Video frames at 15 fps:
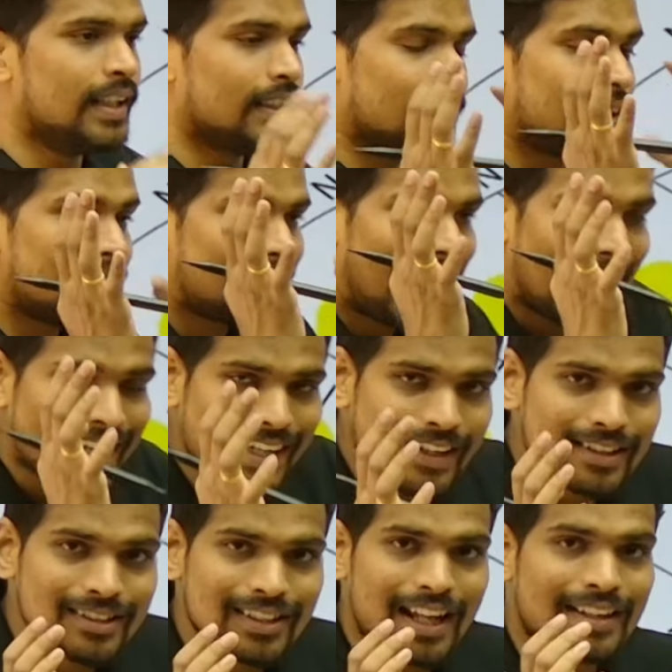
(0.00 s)
the
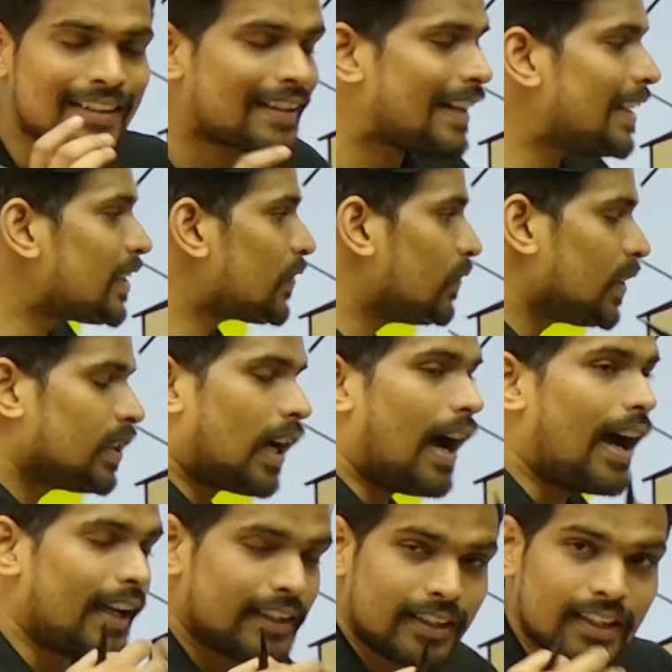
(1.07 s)
direct sun rays with
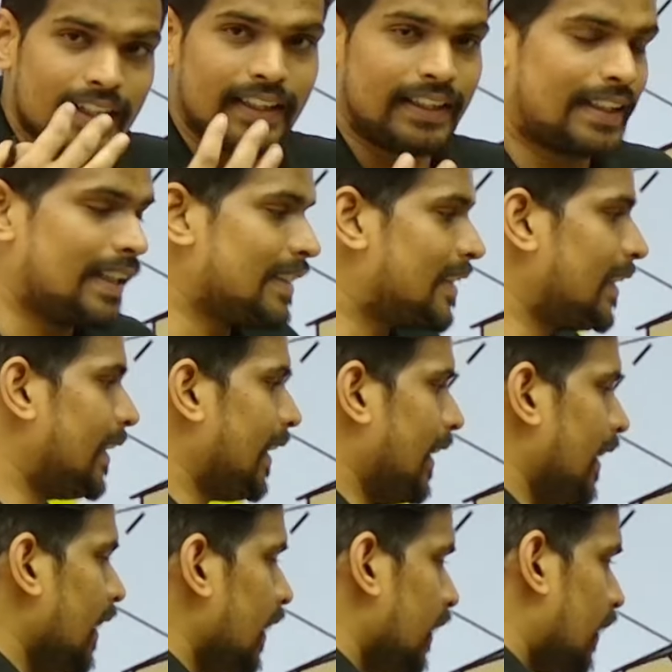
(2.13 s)
higher
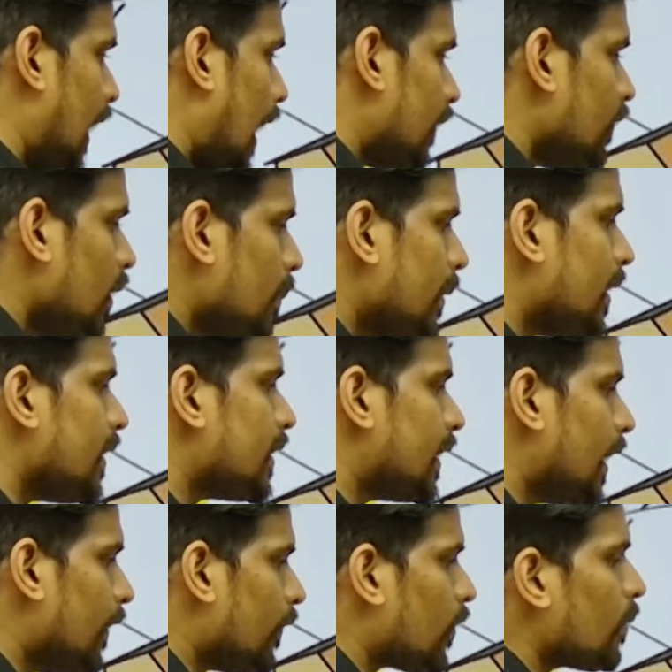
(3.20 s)
intensity that will be
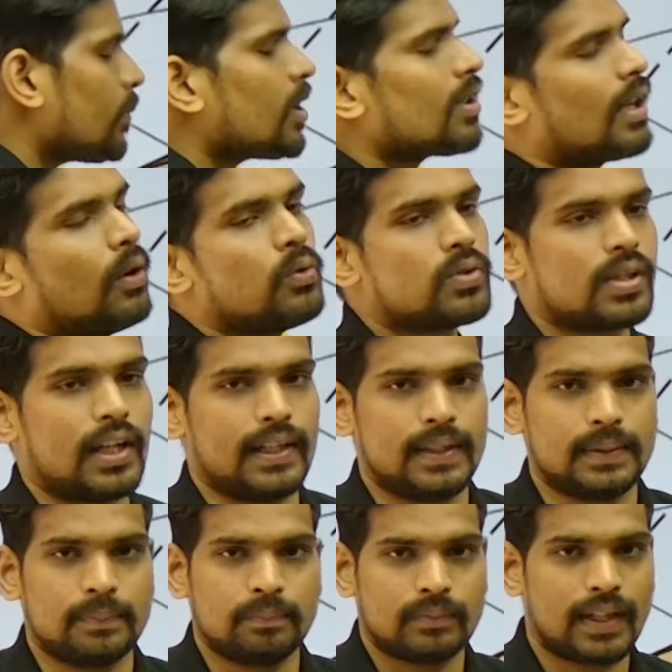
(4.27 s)
received from the south side,
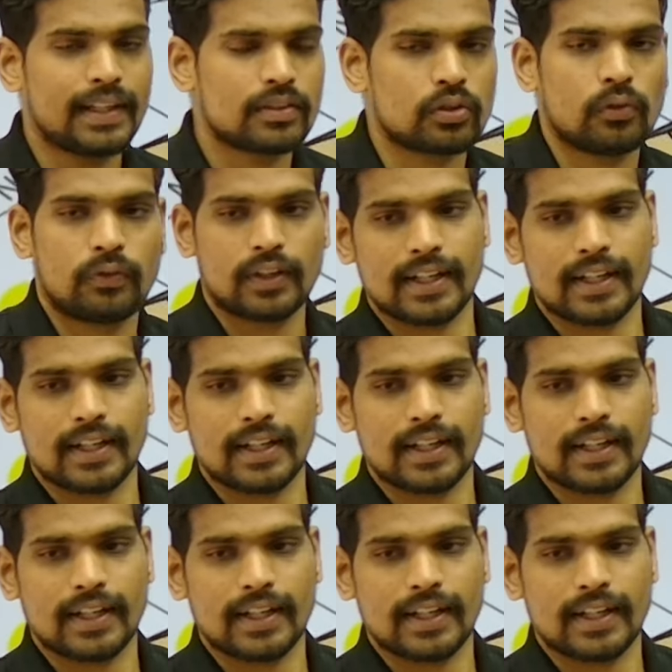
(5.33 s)
right? So for